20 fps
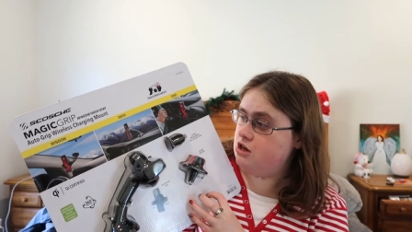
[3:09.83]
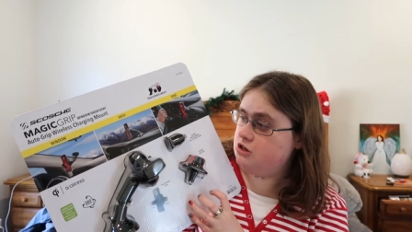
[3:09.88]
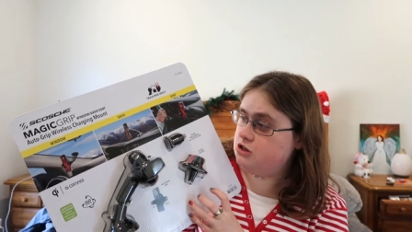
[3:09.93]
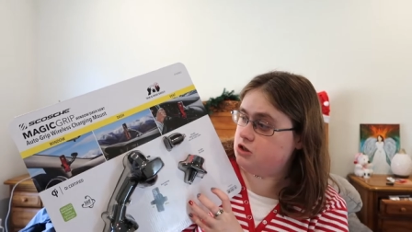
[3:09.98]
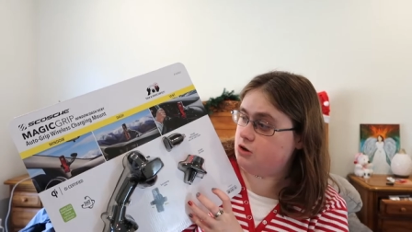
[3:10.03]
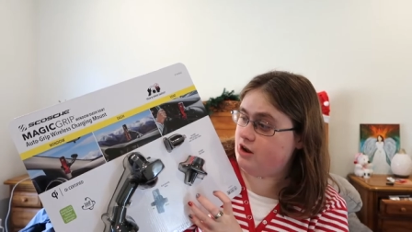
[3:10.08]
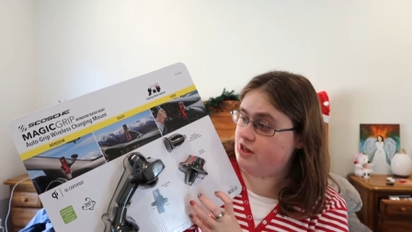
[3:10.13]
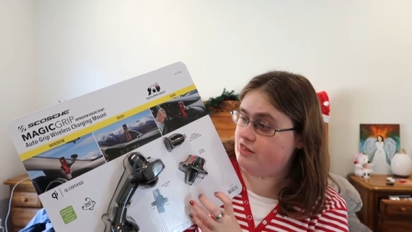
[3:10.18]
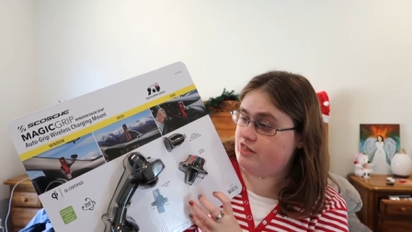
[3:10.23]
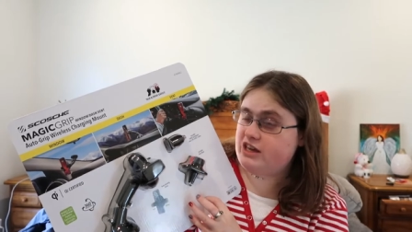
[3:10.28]

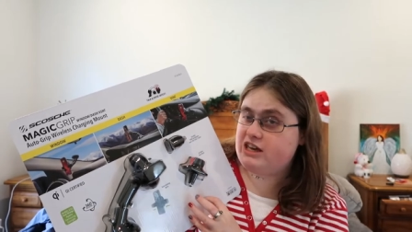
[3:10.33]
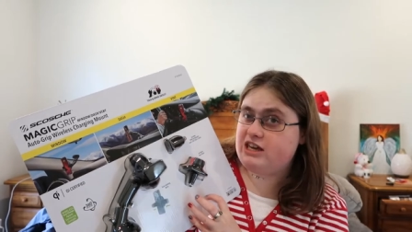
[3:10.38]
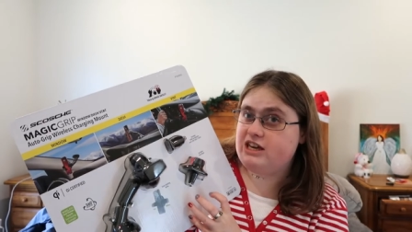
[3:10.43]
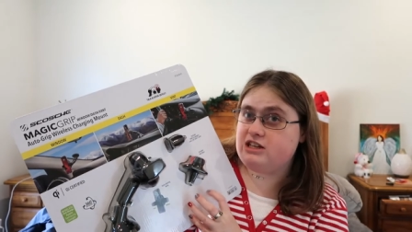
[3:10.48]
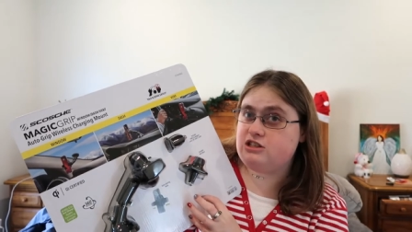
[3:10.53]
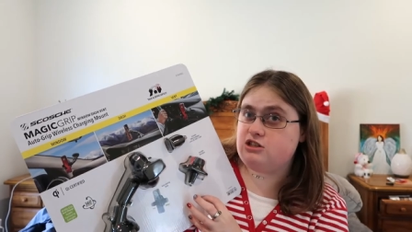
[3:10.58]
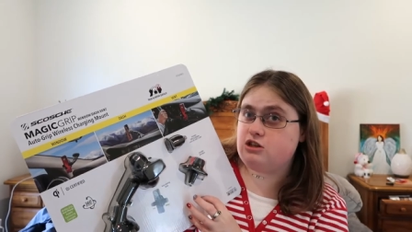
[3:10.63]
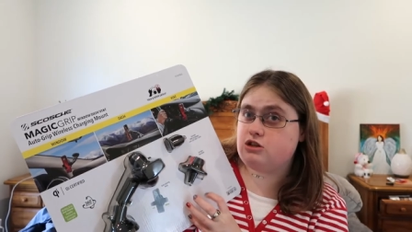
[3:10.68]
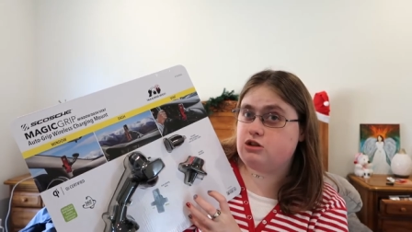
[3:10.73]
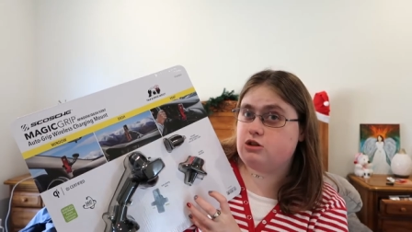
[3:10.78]
So I think
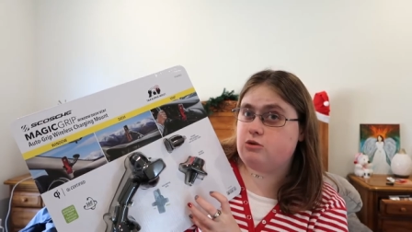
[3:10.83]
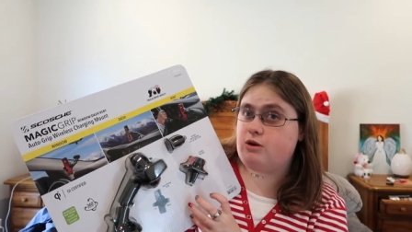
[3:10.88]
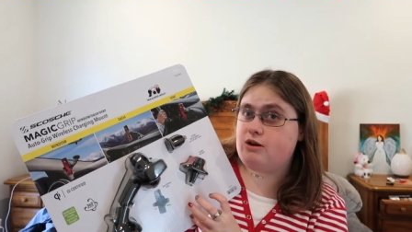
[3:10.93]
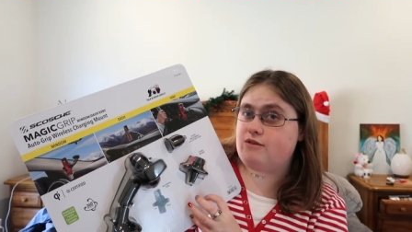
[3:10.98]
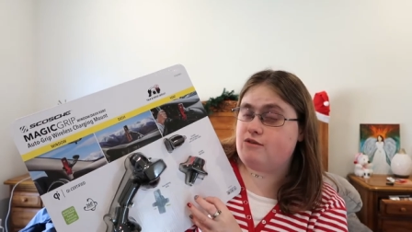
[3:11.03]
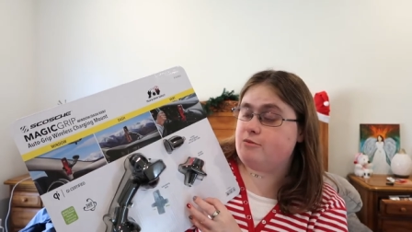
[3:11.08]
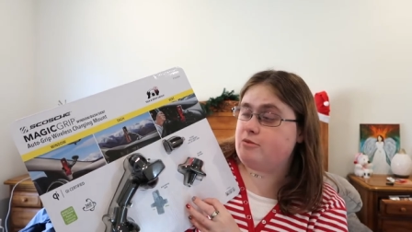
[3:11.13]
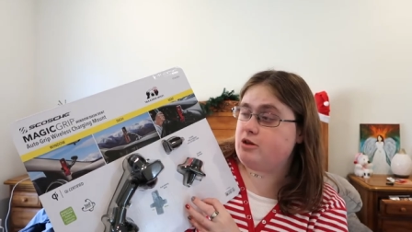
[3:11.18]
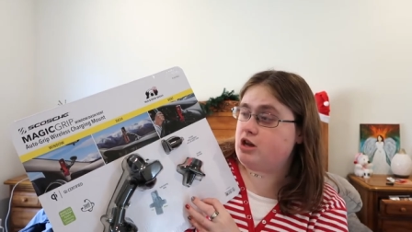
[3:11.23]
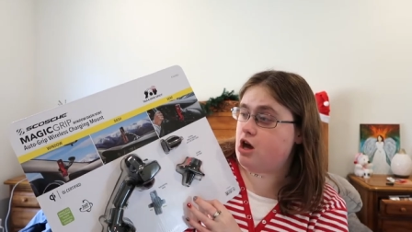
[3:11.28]
he took the
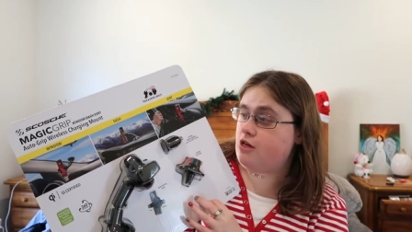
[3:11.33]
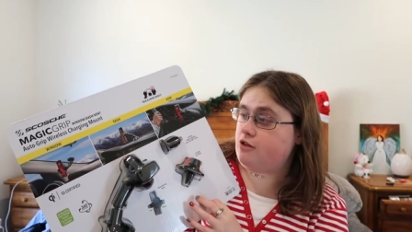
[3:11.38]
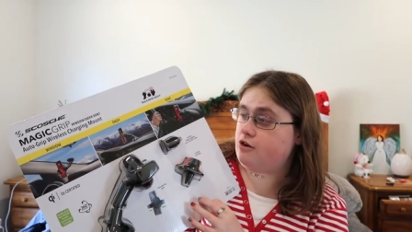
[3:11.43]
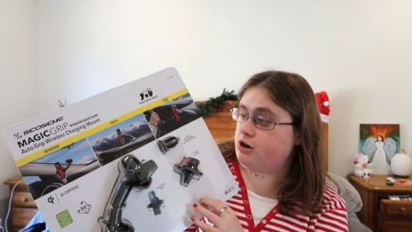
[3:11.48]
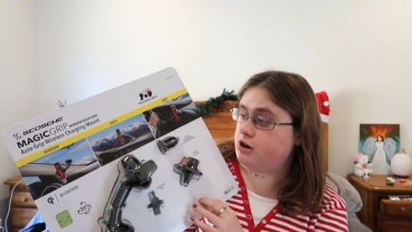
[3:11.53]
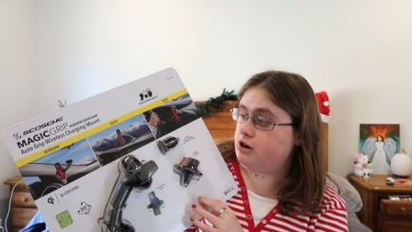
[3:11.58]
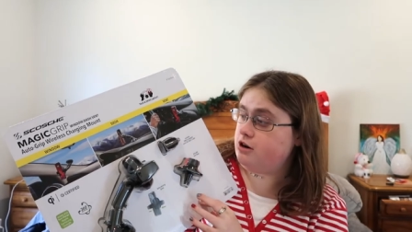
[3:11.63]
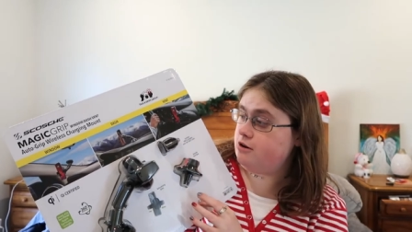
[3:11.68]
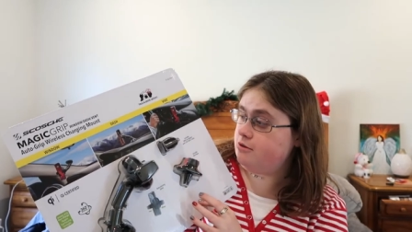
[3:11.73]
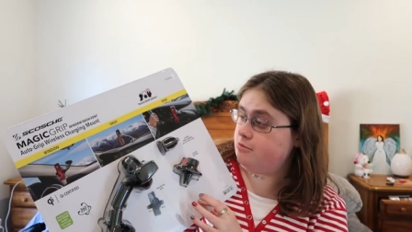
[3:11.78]
one from the
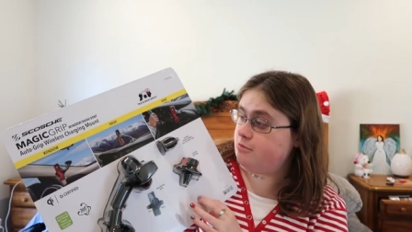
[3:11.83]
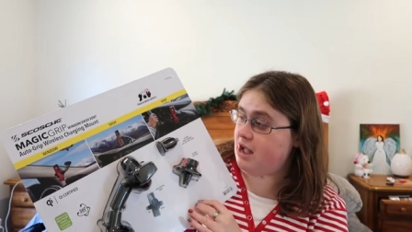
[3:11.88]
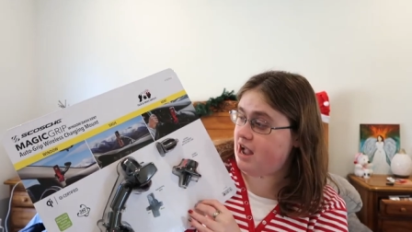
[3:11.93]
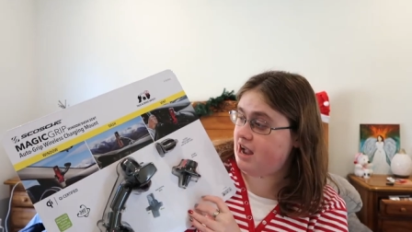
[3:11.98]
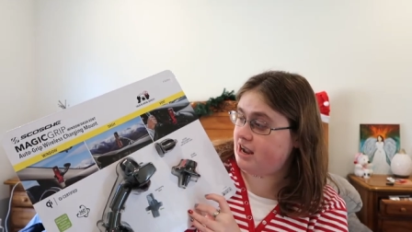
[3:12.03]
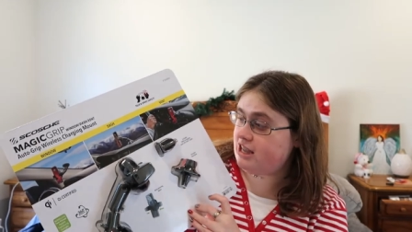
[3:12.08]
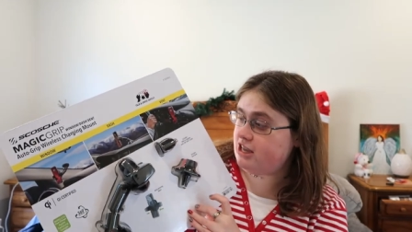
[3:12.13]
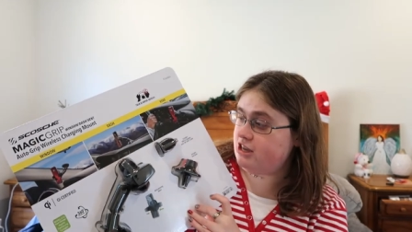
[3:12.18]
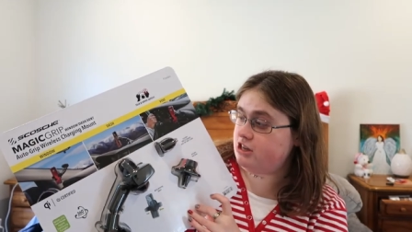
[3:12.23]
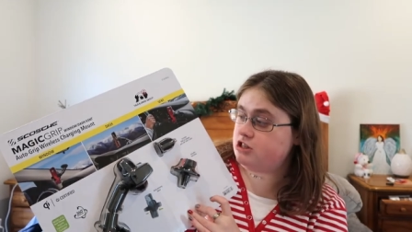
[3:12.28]
other
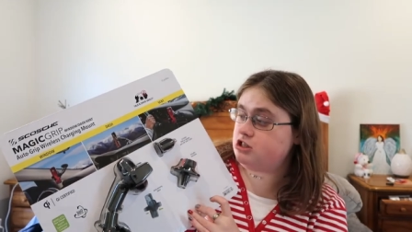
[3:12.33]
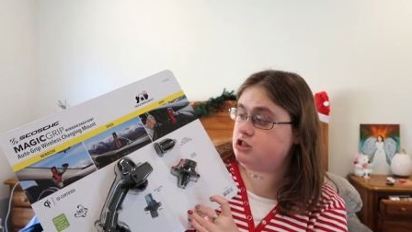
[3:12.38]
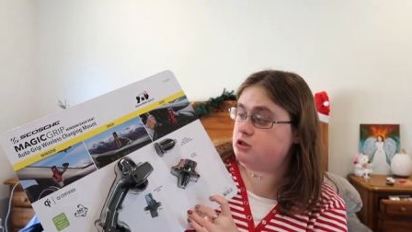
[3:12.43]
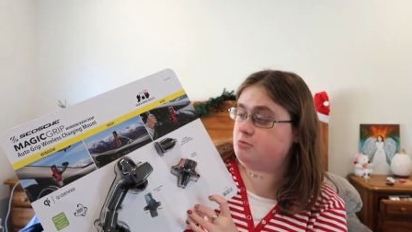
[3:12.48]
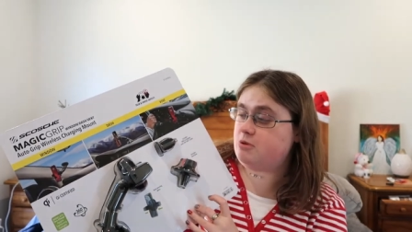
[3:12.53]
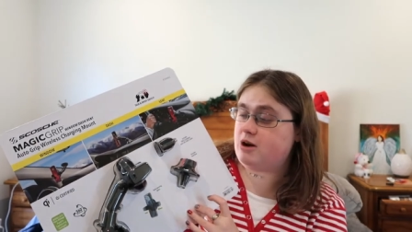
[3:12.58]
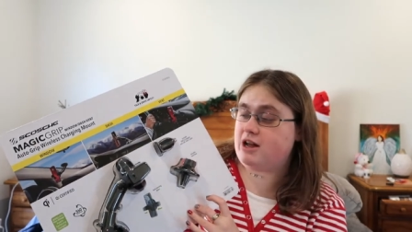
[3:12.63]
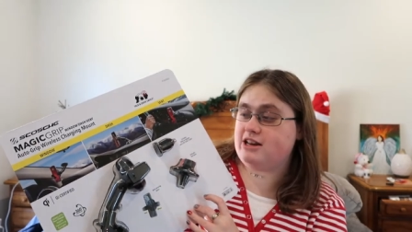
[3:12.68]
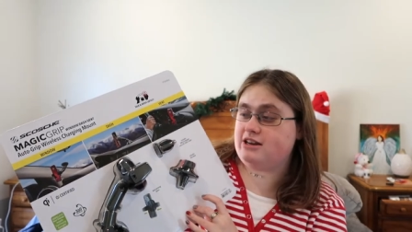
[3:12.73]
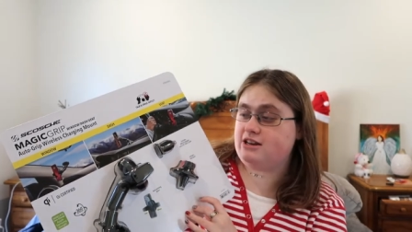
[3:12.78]

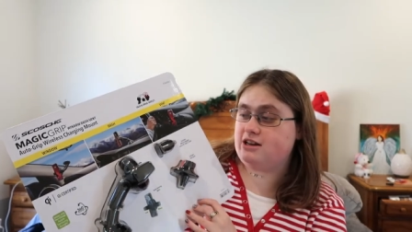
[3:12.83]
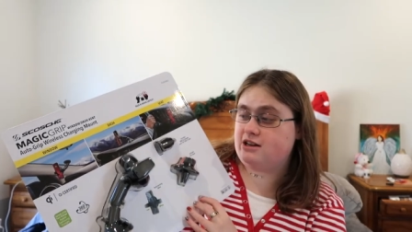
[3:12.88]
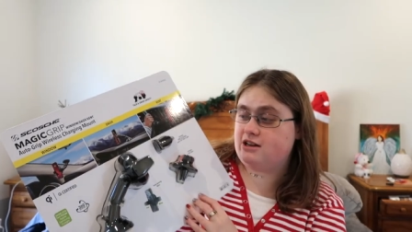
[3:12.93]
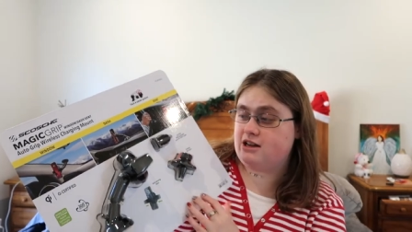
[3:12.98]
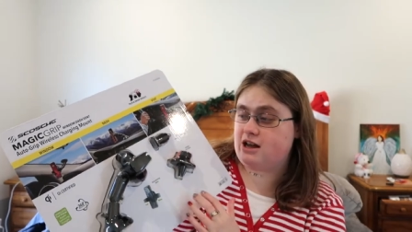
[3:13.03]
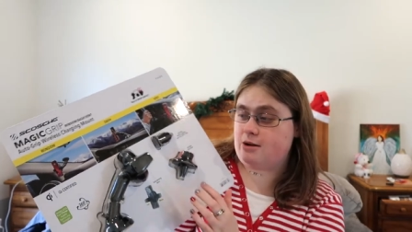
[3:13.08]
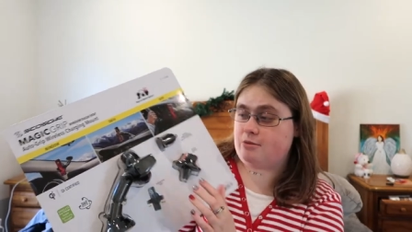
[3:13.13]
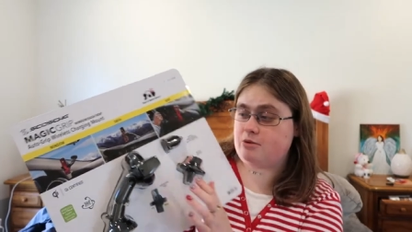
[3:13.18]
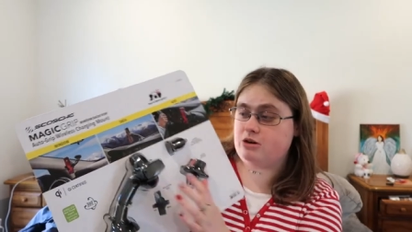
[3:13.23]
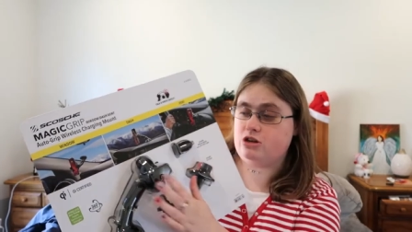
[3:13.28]
package, but
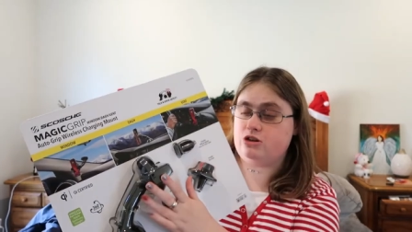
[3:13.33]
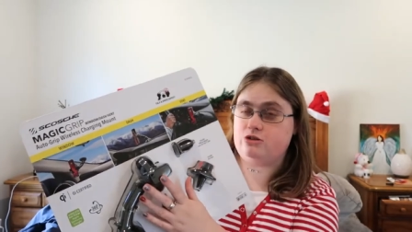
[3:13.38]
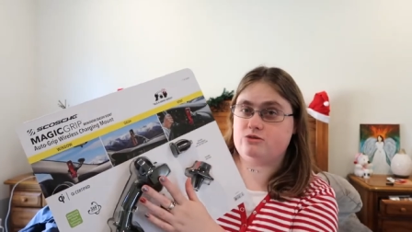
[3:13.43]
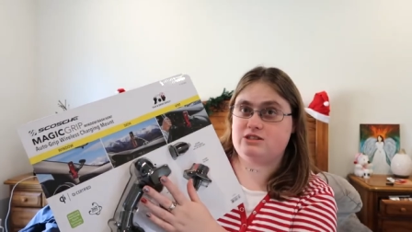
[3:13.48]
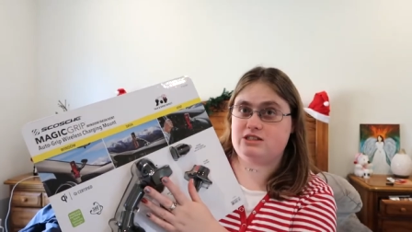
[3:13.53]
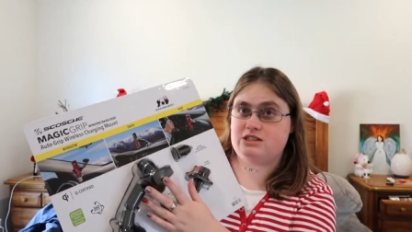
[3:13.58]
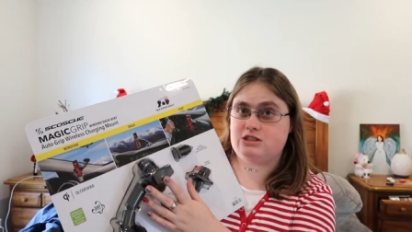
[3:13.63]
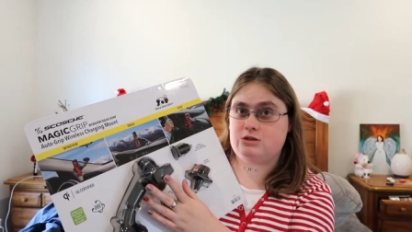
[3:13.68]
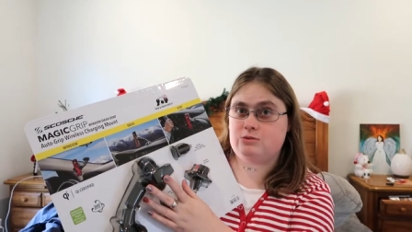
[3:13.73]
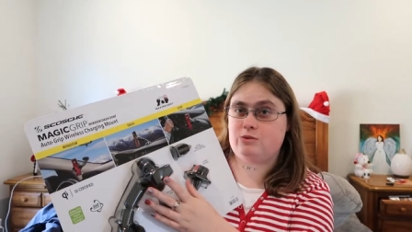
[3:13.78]
I'm gonna
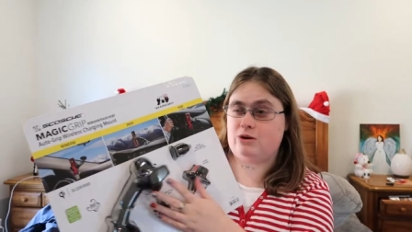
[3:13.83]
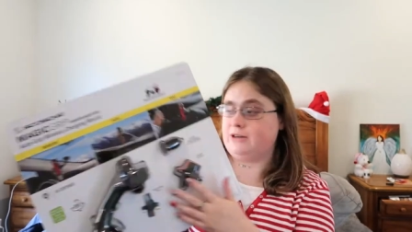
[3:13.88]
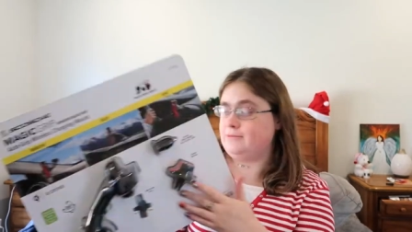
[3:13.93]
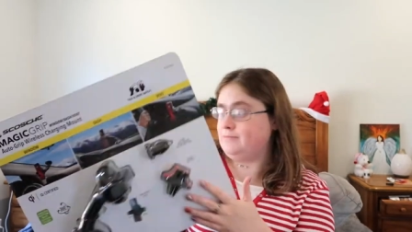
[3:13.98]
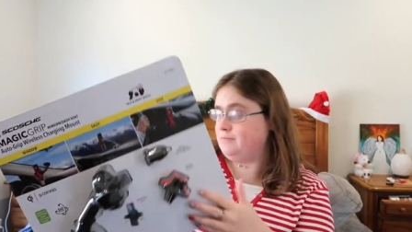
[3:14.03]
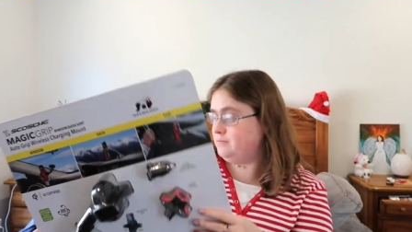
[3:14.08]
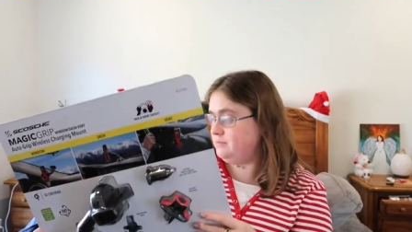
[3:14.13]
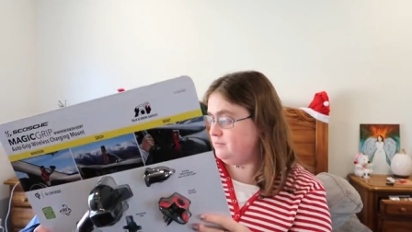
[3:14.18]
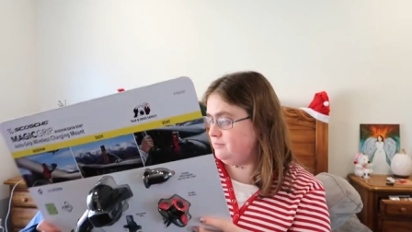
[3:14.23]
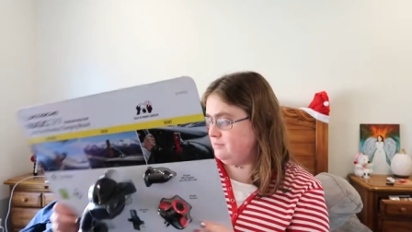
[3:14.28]
use this one.